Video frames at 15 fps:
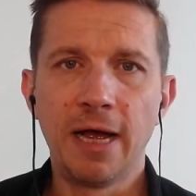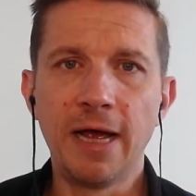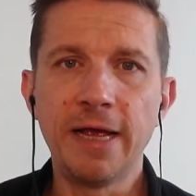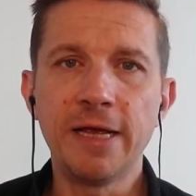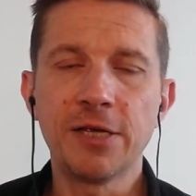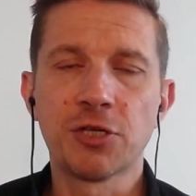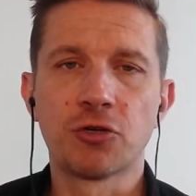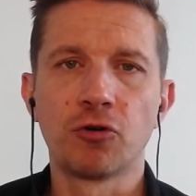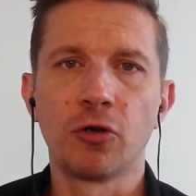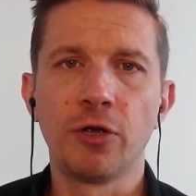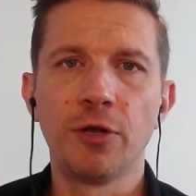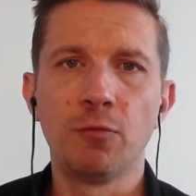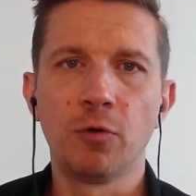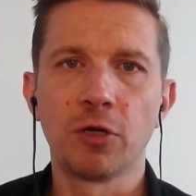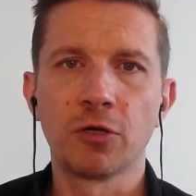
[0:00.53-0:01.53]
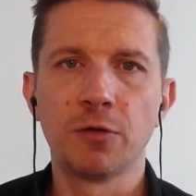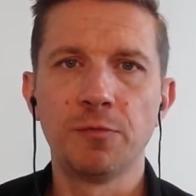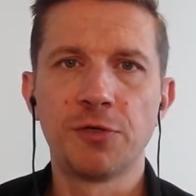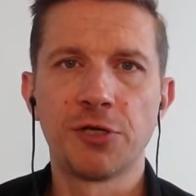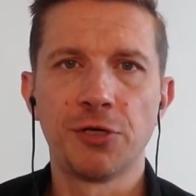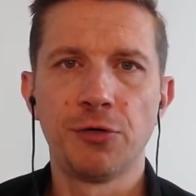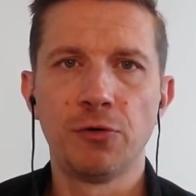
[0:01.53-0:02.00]
Hey, it's Troy. Welcome
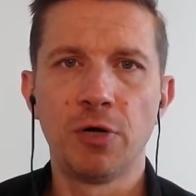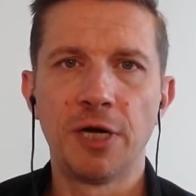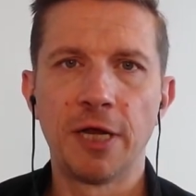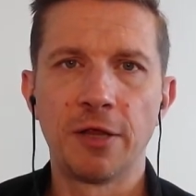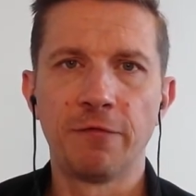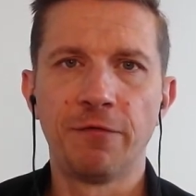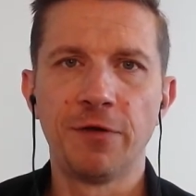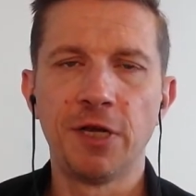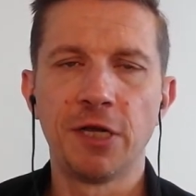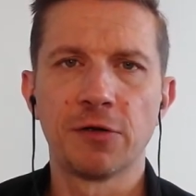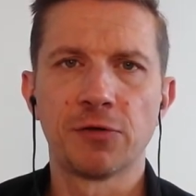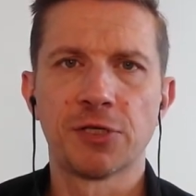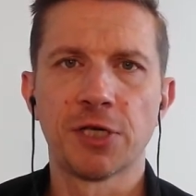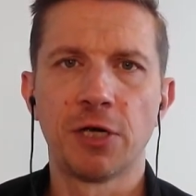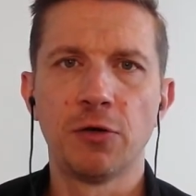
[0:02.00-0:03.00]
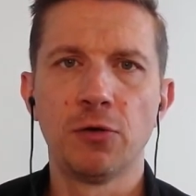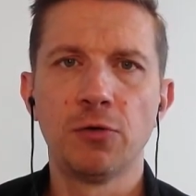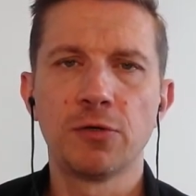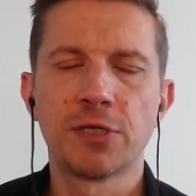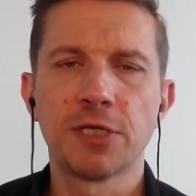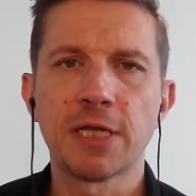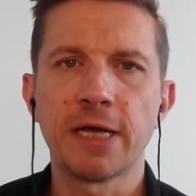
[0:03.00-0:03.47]
to another video. So
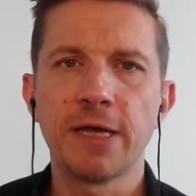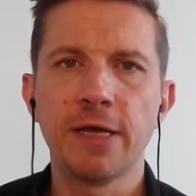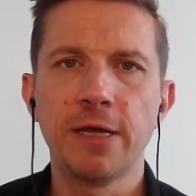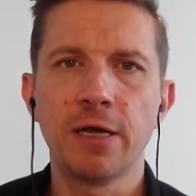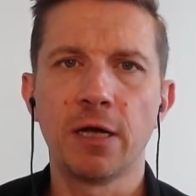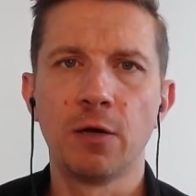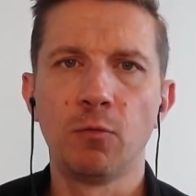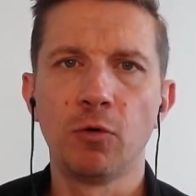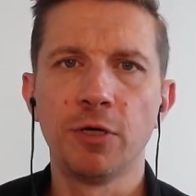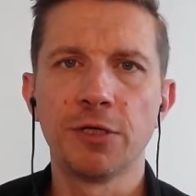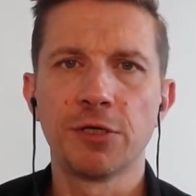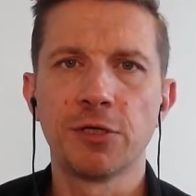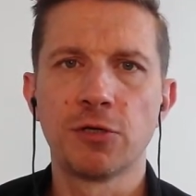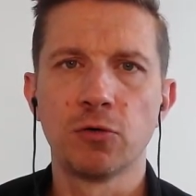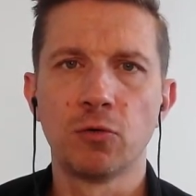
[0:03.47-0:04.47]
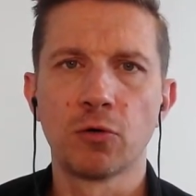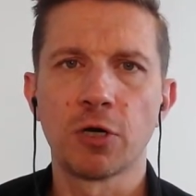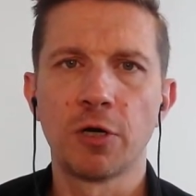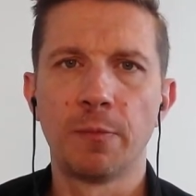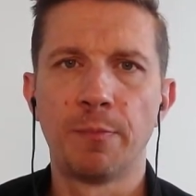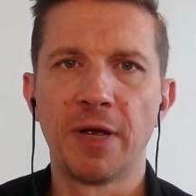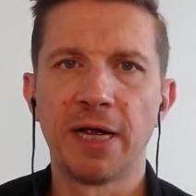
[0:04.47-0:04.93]
today I wanted to
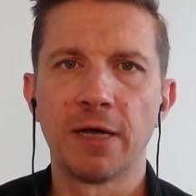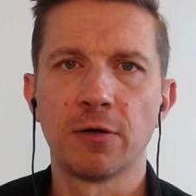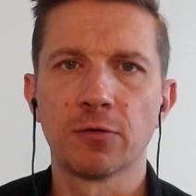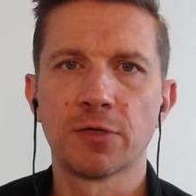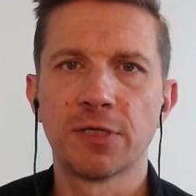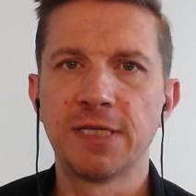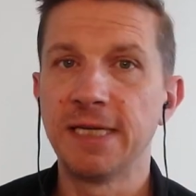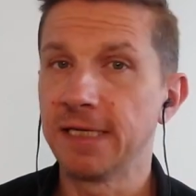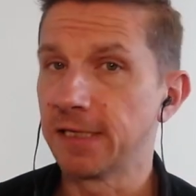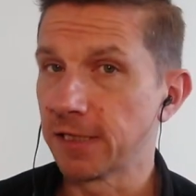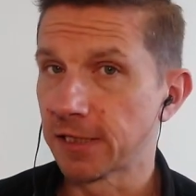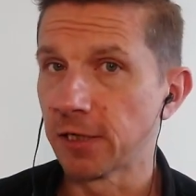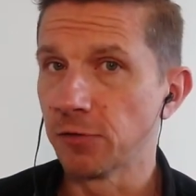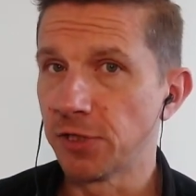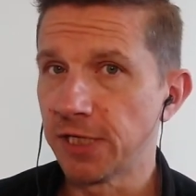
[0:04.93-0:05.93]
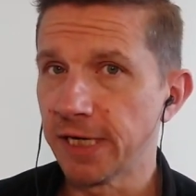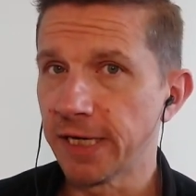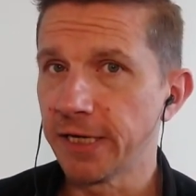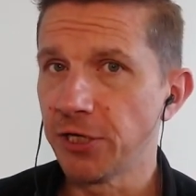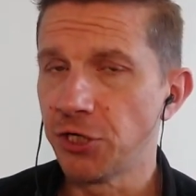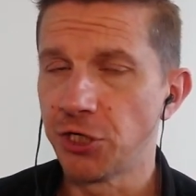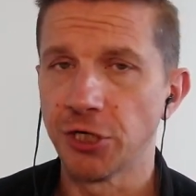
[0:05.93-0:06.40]
talk about
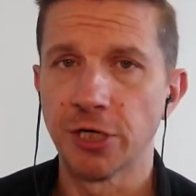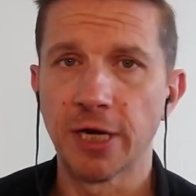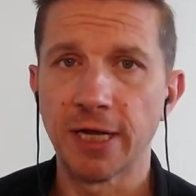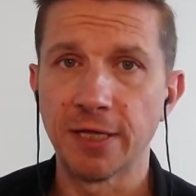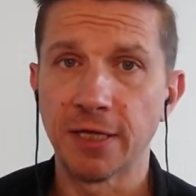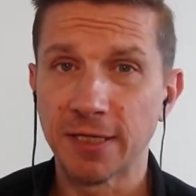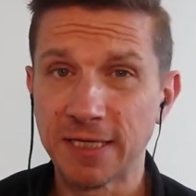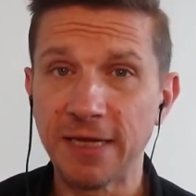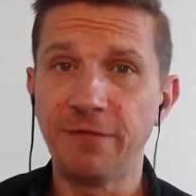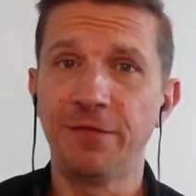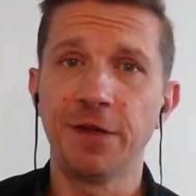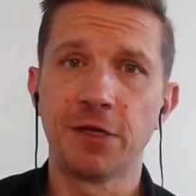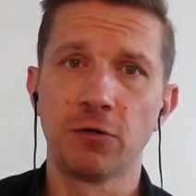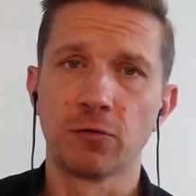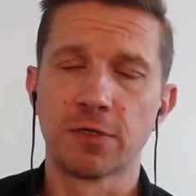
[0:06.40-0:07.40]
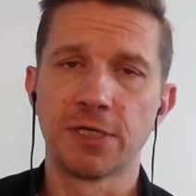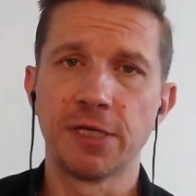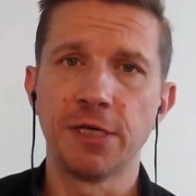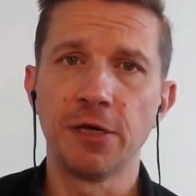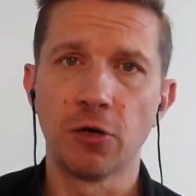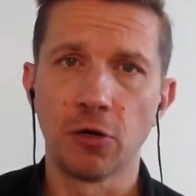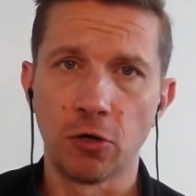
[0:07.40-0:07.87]
disassociation and the
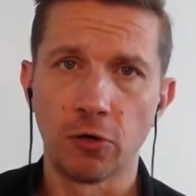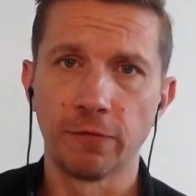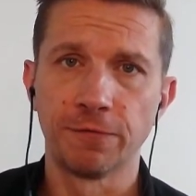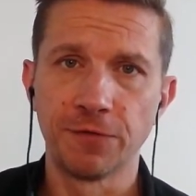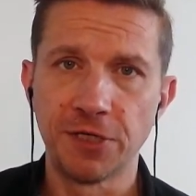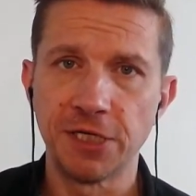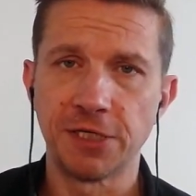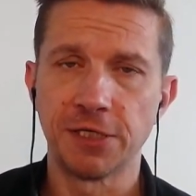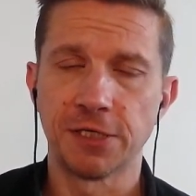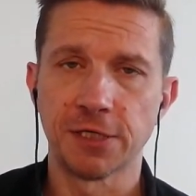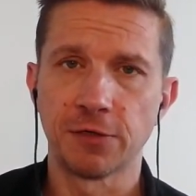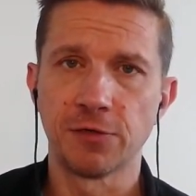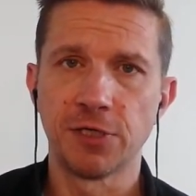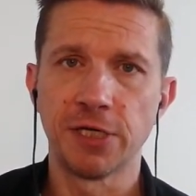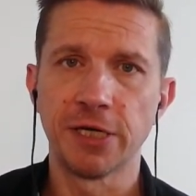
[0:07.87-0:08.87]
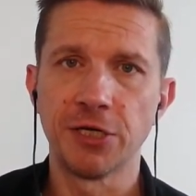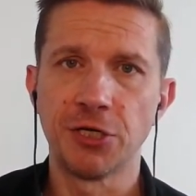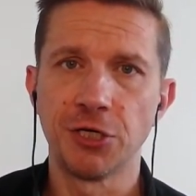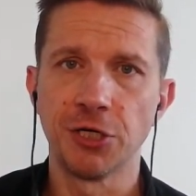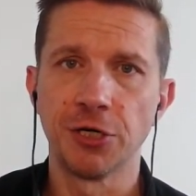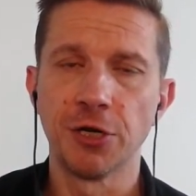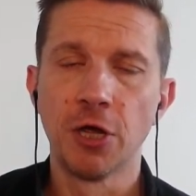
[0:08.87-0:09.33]
difficulty of
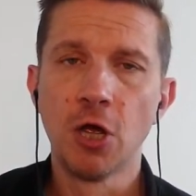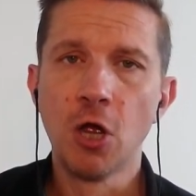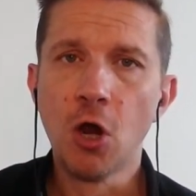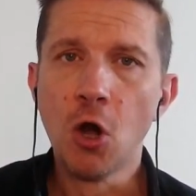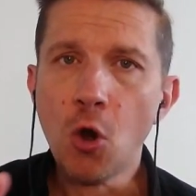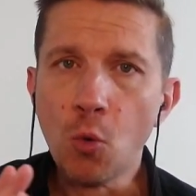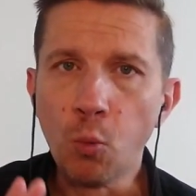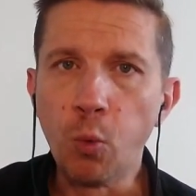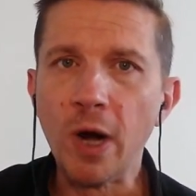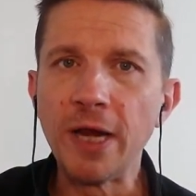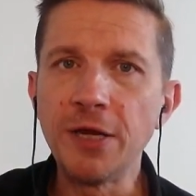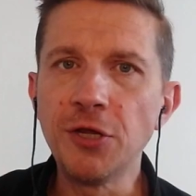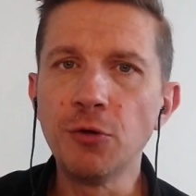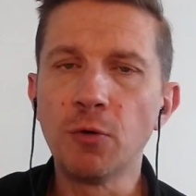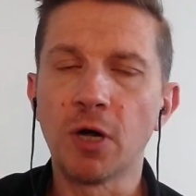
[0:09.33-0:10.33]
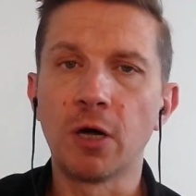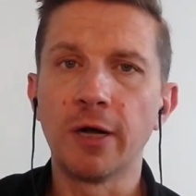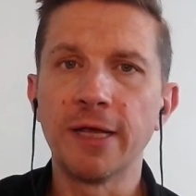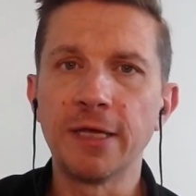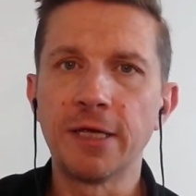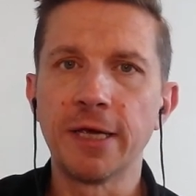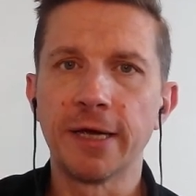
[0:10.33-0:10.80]
disassociation when you are
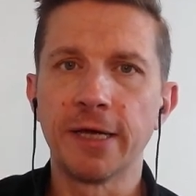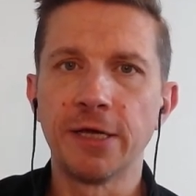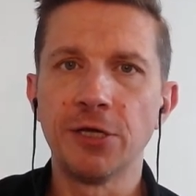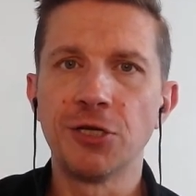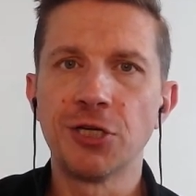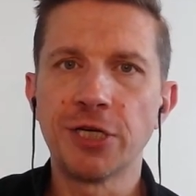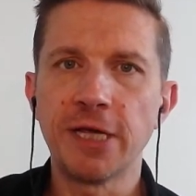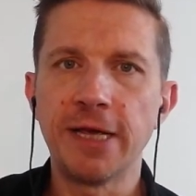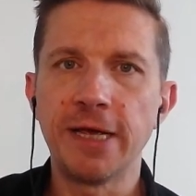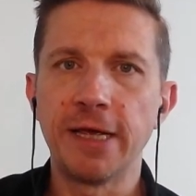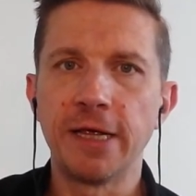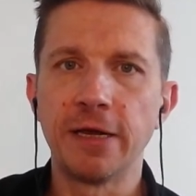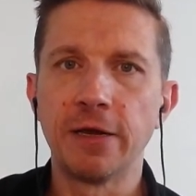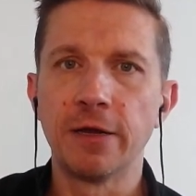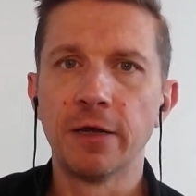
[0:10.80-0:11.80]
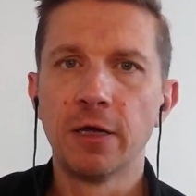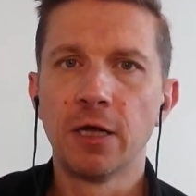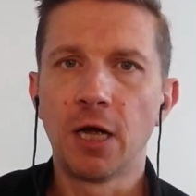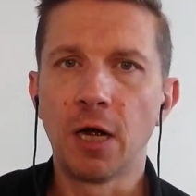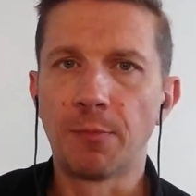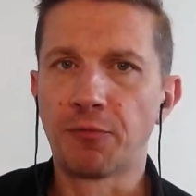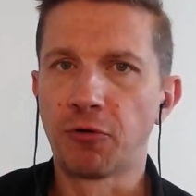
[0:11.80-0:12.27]
engaged in
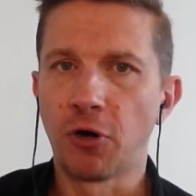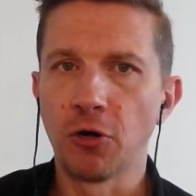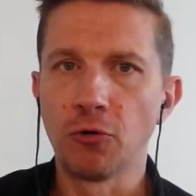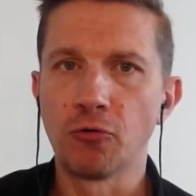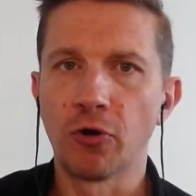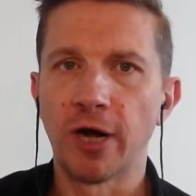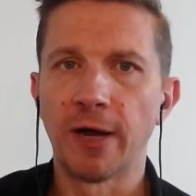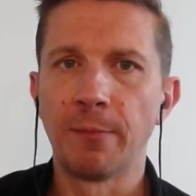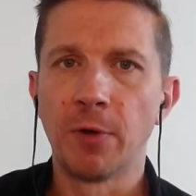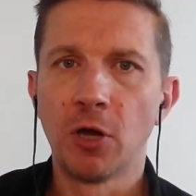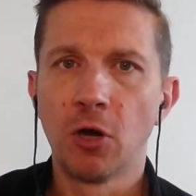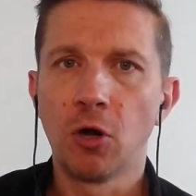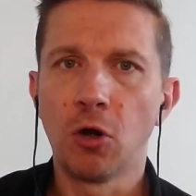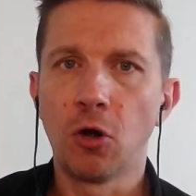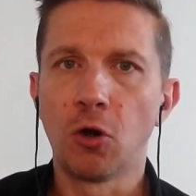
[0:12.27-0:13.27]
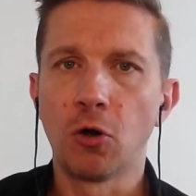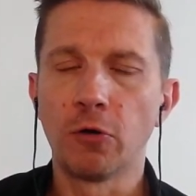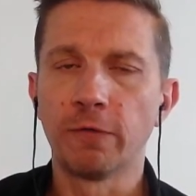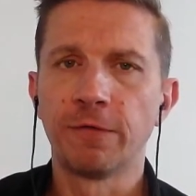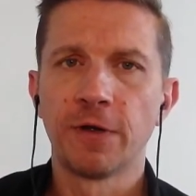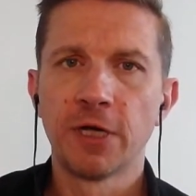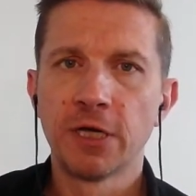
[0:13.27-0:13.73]
a program
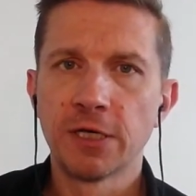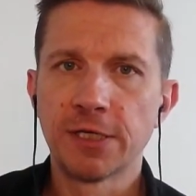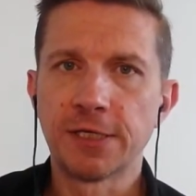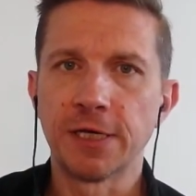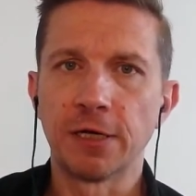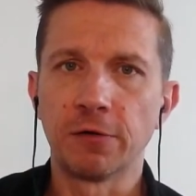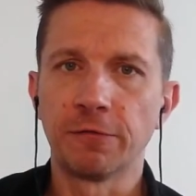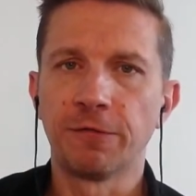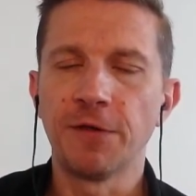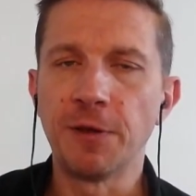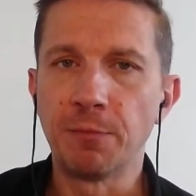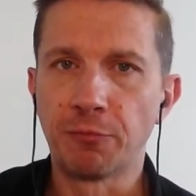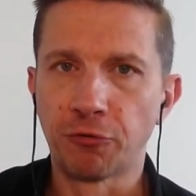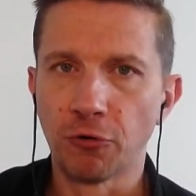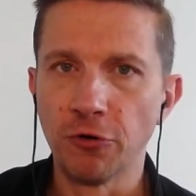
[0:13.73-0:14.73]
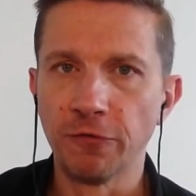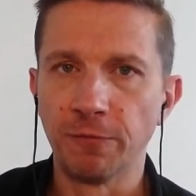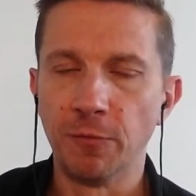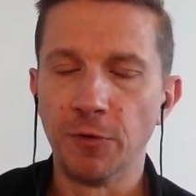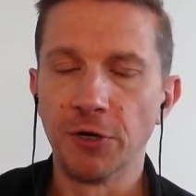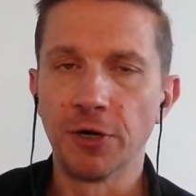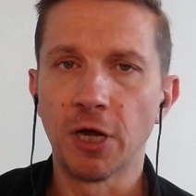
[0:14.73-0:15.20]
of
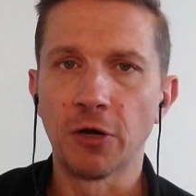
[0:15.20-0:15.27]
self-improvement.